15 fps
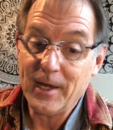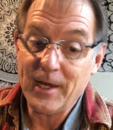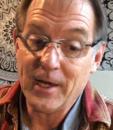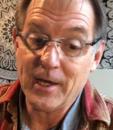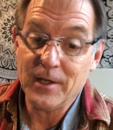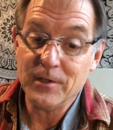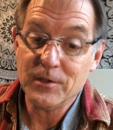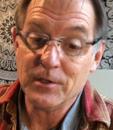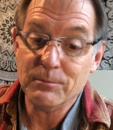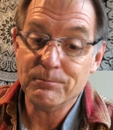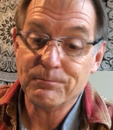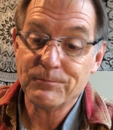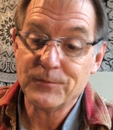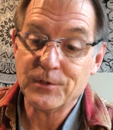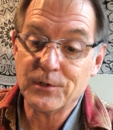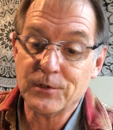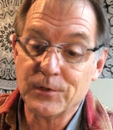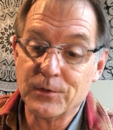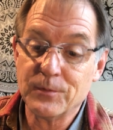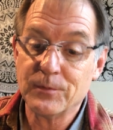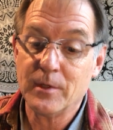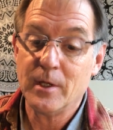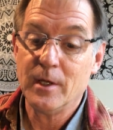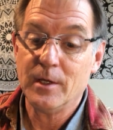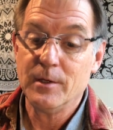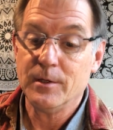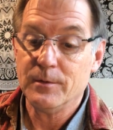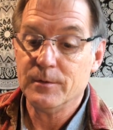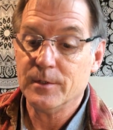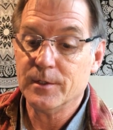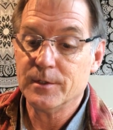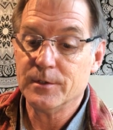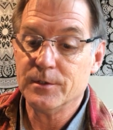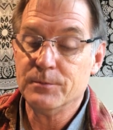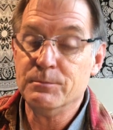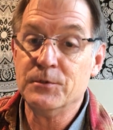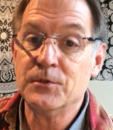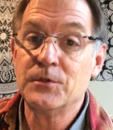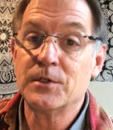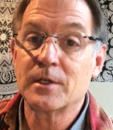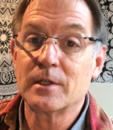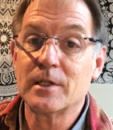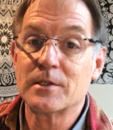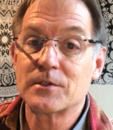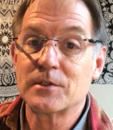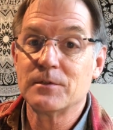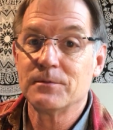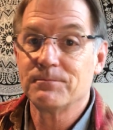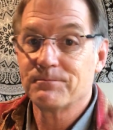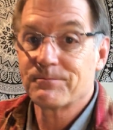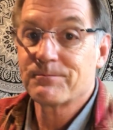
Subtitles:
and the little music lesson,